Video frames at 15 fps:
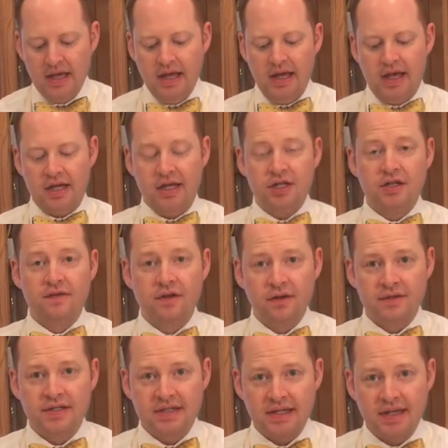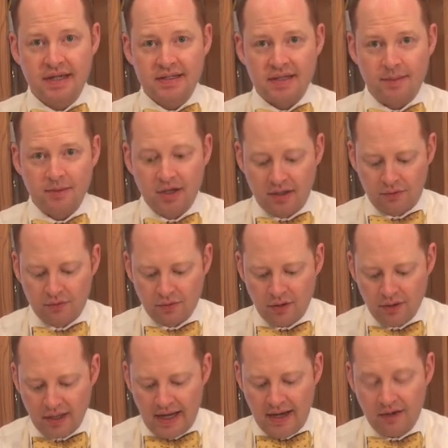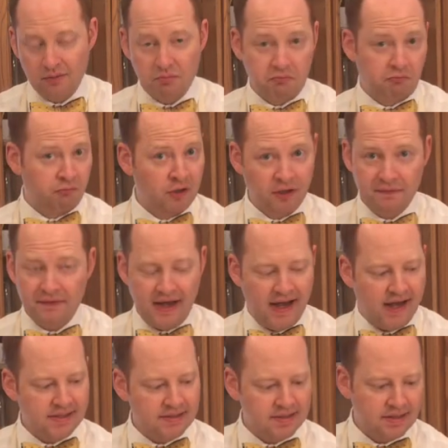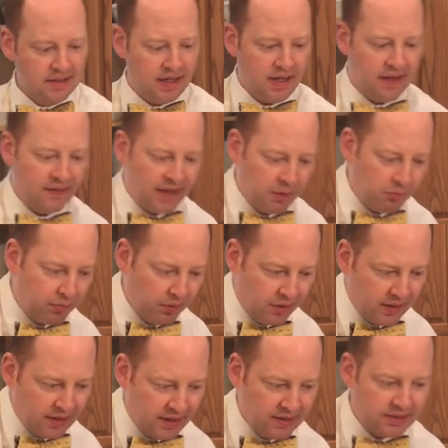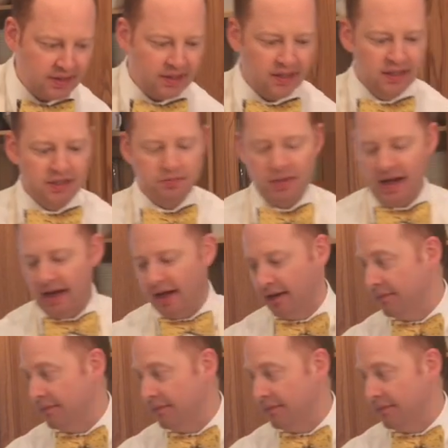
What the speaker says: and each of those 6 I'm going to roll out real fast and then put into each pan.